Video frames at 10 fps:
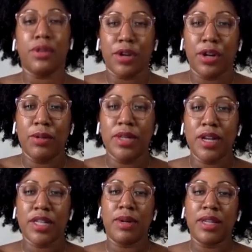girl, we
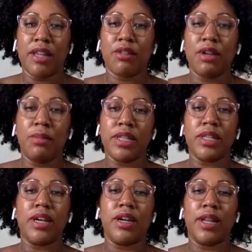talked about that 3
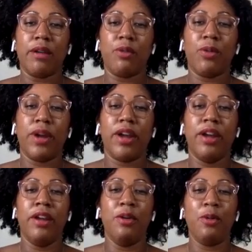months ago. Like, where
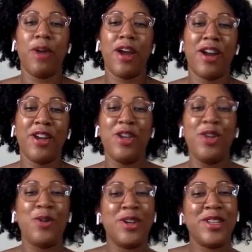are
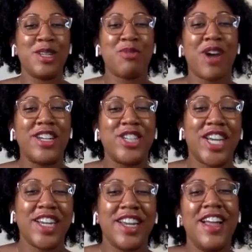you on this
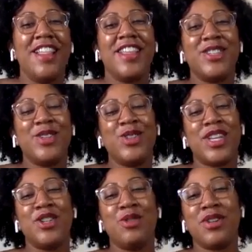project that you
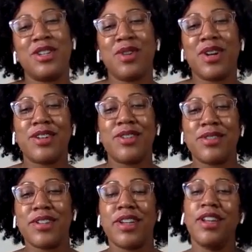said you wanted to work
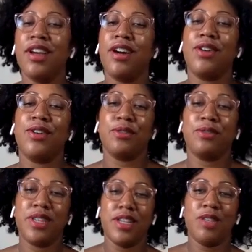on, or
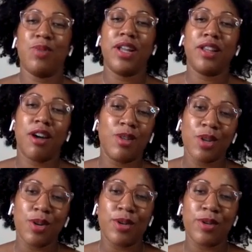with these weight loss
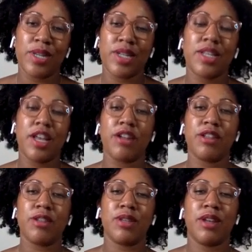goals, et cetera?
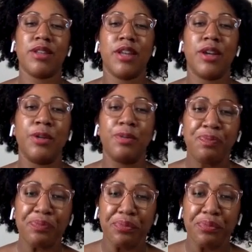So it's also,